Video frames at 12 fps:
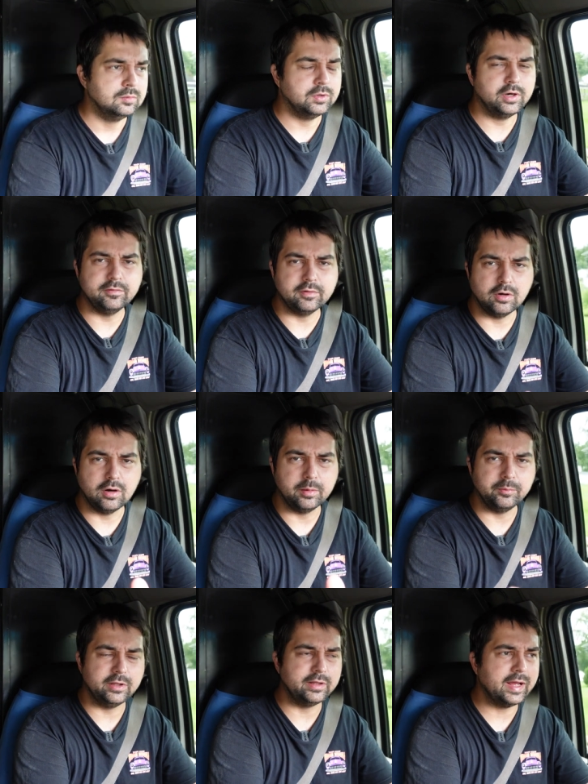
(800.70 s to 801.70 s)
But overall,
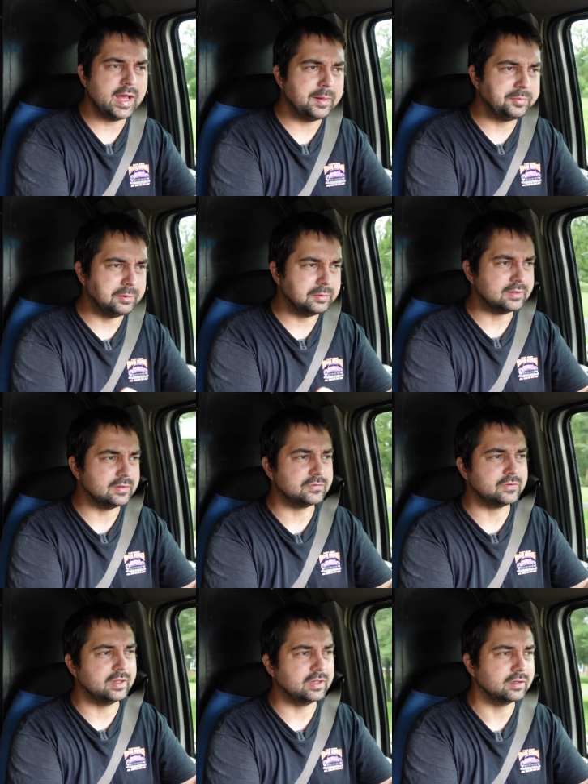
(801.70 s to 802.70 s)
I'm really happy with
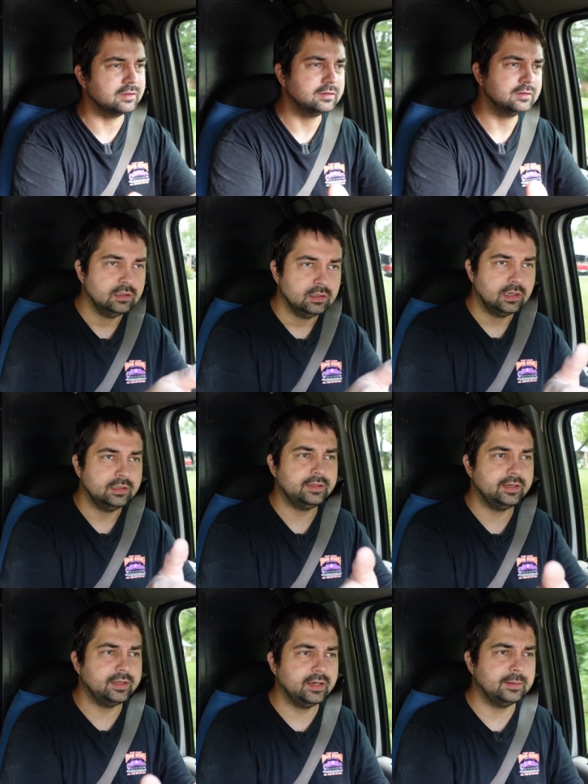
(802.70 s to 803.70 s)
this thing. I
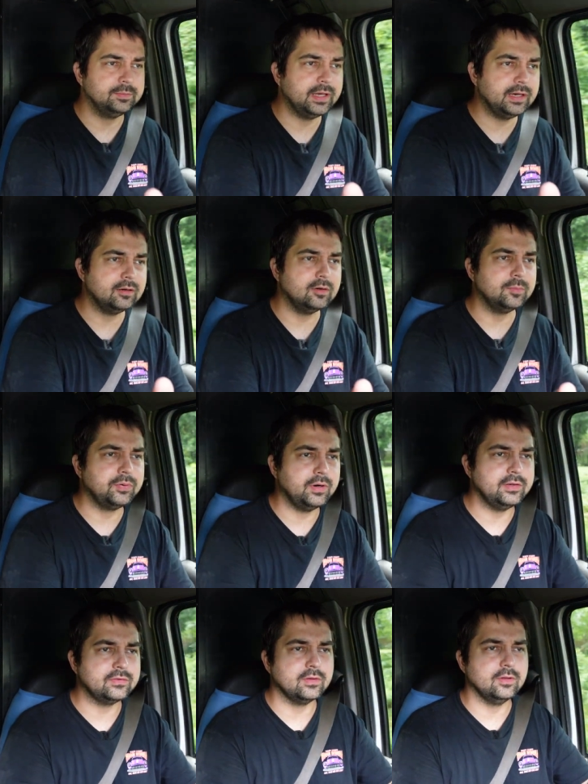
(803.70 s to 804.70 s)
did get them down on
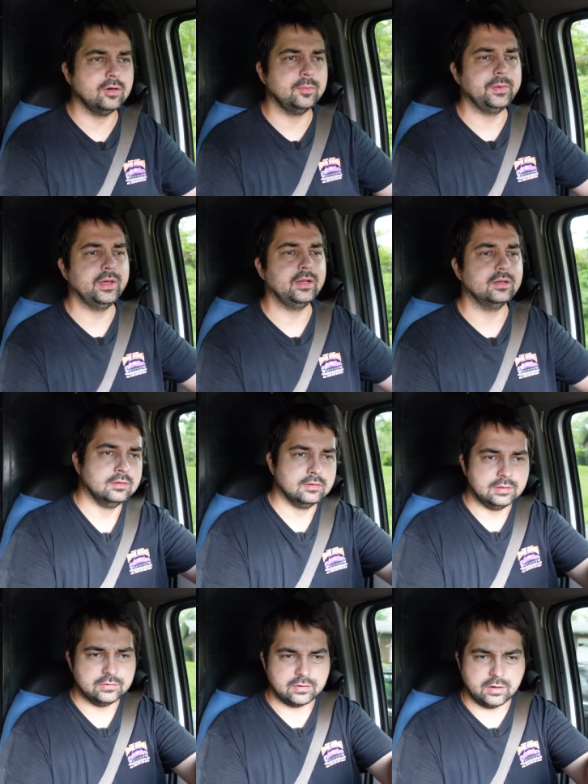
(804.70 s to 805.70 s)
price a little bit.
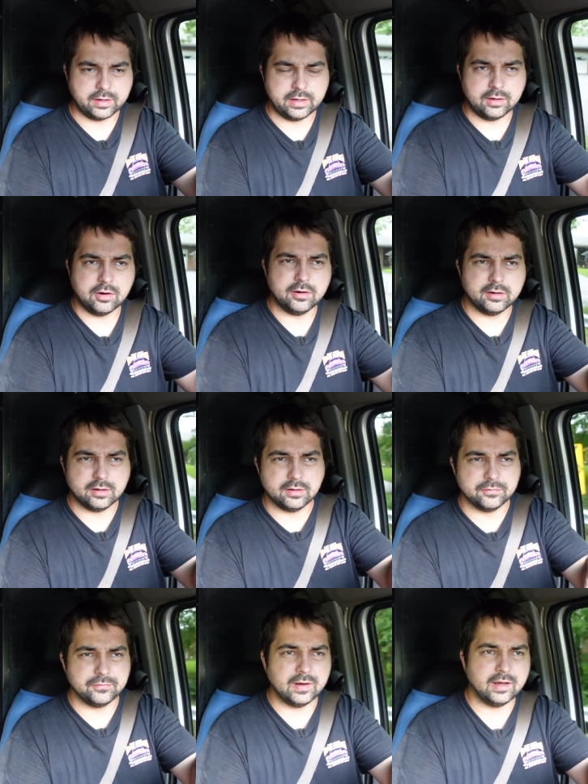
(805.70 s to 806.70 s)
These are getting harder
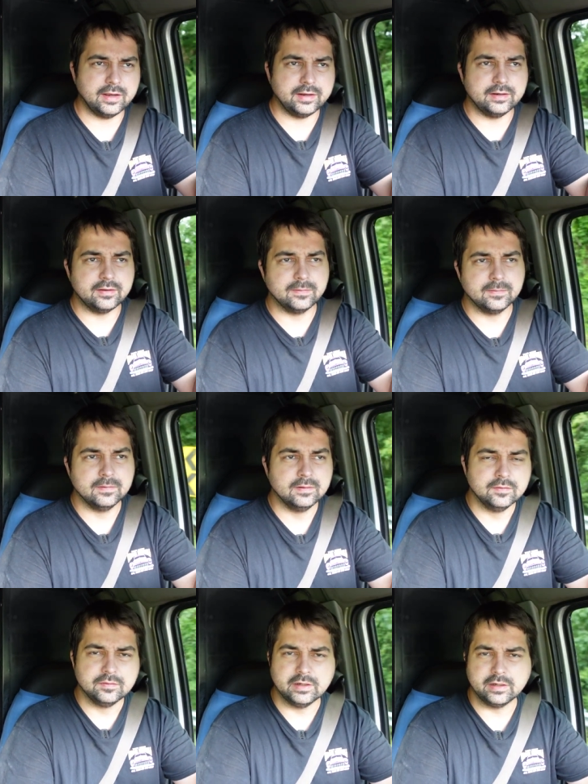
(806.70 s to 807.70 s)
to find.
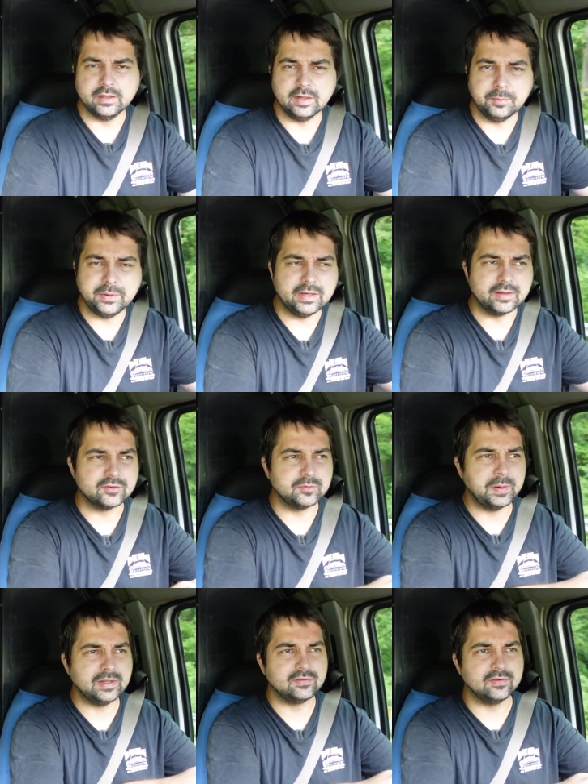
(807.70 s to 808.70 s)
They're getting a bit
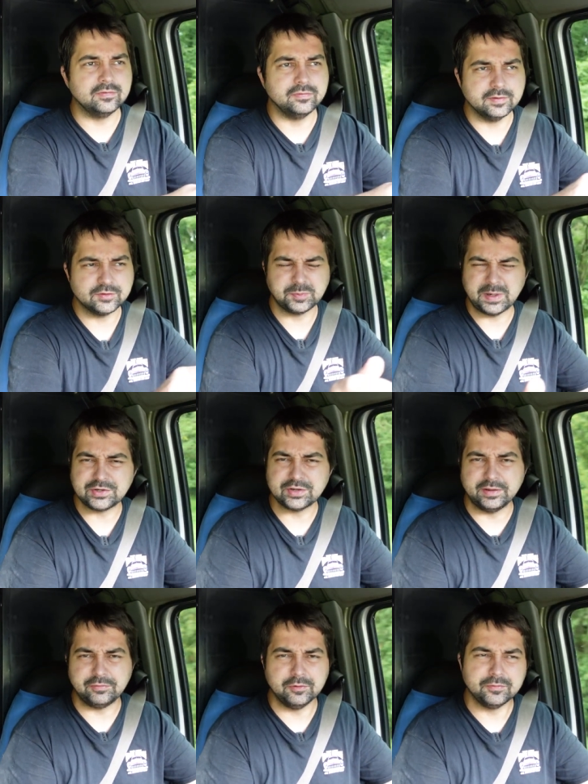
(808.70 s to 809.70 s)
expensive,
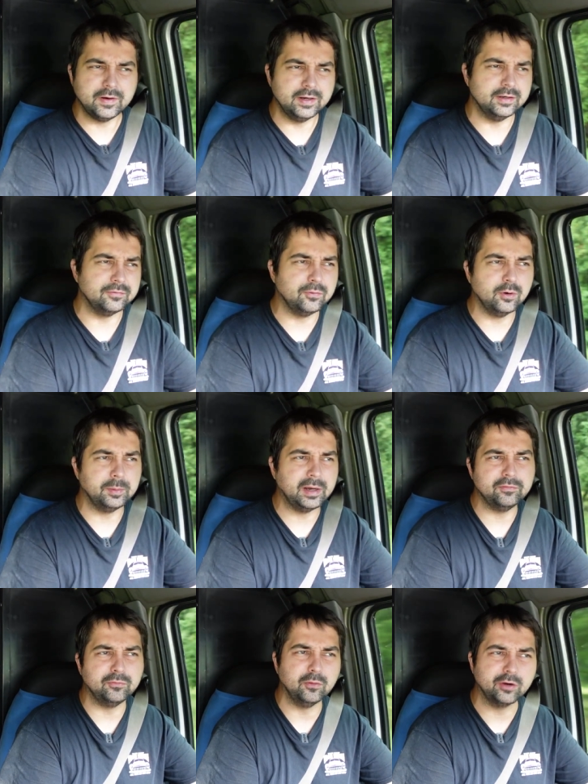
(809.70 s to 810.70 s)
especially if you find the
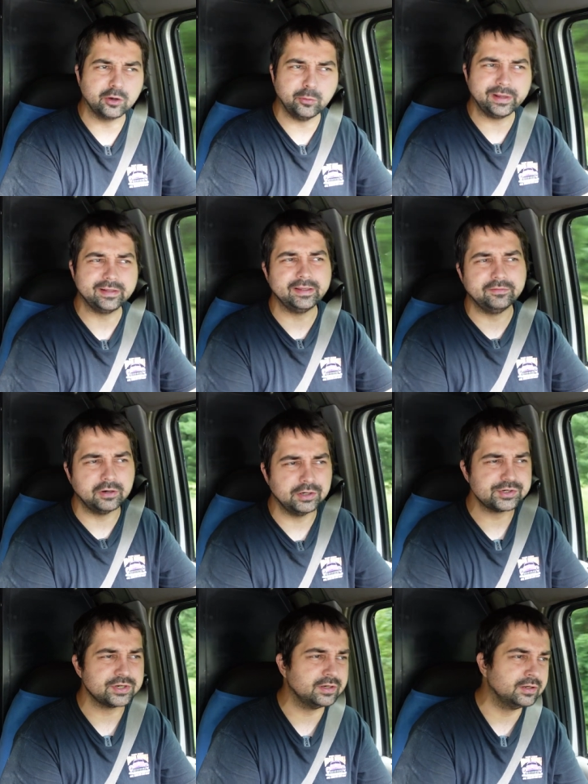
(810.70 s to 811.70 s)
4x4 Quigley
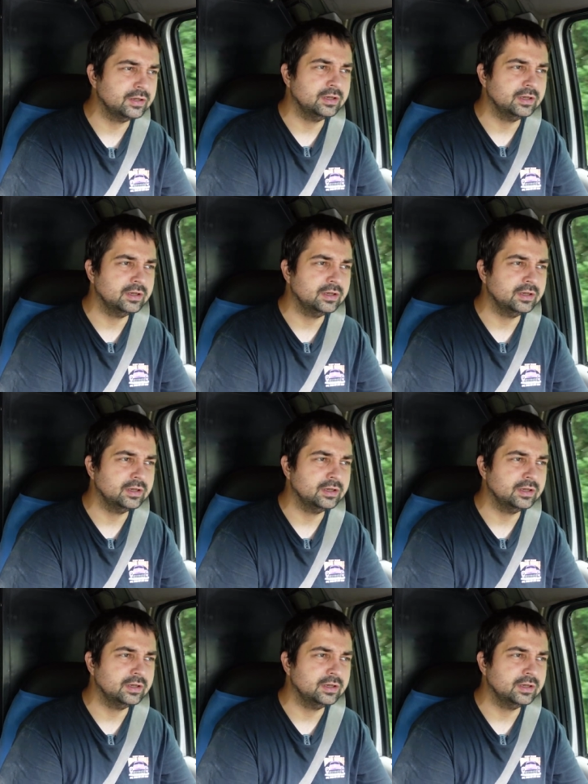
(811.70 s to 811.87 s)
version.